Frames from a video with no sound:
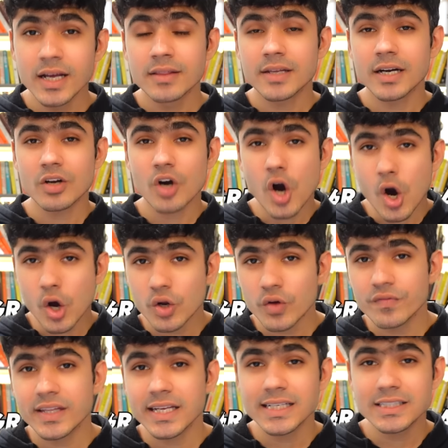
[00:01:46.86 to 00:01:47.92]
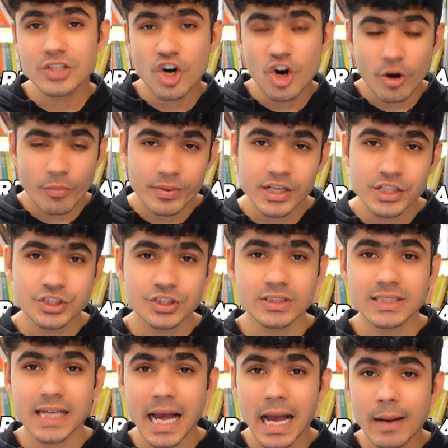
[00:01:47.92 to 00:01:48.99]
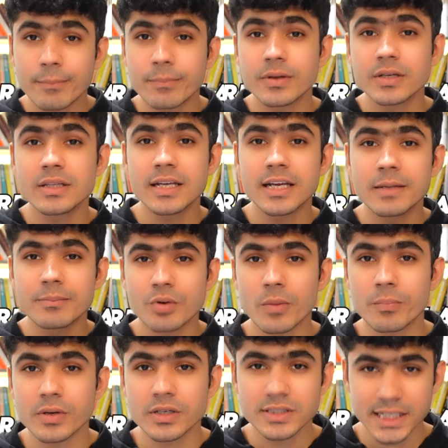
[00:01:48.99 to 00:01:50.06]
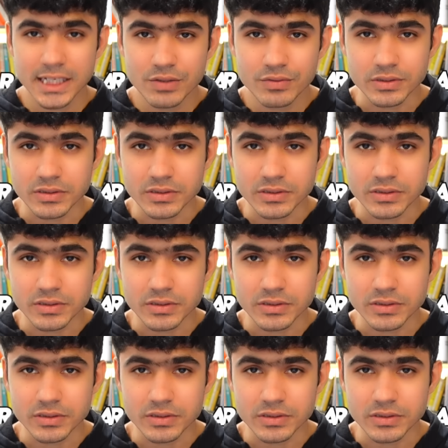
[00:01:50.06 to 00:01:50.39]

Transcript: that all of these operations happen in proper sequence.